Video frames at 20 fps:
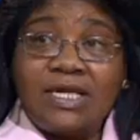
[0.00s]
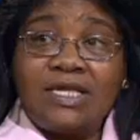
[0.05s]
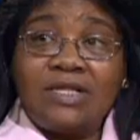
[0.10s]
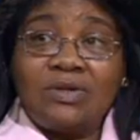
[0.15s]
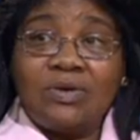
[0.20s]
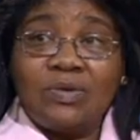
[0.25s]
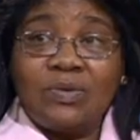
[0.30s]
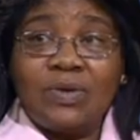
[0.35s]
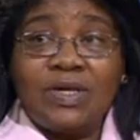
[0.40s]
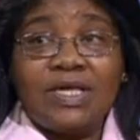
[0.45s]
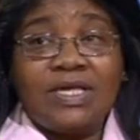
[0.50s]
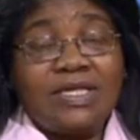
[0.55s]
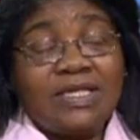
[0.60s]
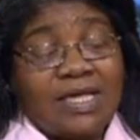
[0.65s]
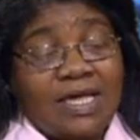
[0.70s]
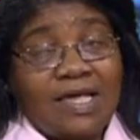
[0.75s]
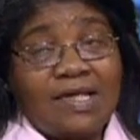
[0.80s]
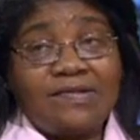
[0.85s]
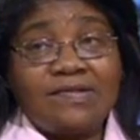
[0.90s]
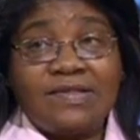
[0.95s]
in a
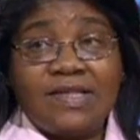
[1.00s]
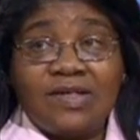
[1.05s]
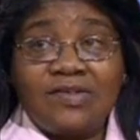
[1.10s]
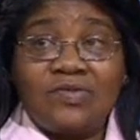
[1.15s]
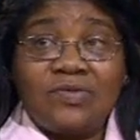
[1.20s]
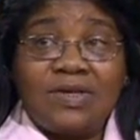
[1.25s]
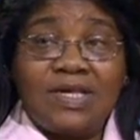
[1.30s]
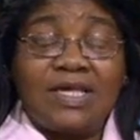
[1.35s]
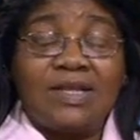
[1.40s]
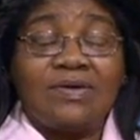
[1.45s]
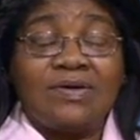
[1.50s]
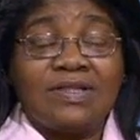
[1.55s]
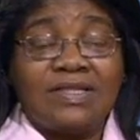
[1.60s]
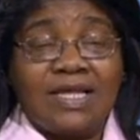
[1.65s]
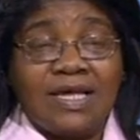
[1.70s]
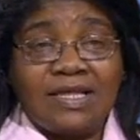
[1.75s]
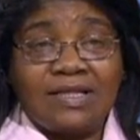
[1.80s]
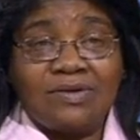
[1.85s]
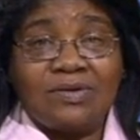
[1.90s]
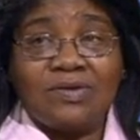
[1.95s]
way, you get all
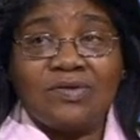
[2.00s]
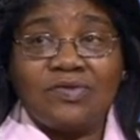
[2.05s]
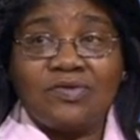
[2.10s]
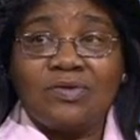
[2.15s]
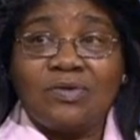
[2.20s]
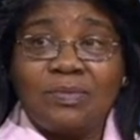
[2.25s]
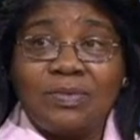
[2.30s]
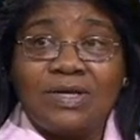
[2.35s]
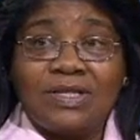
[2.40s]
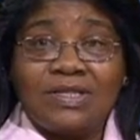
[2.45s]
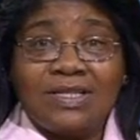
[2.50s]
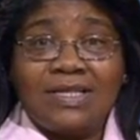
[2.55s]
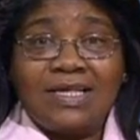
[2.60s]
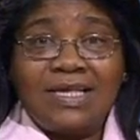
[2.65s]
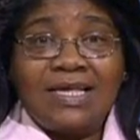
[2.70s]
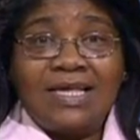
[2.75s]
that also. But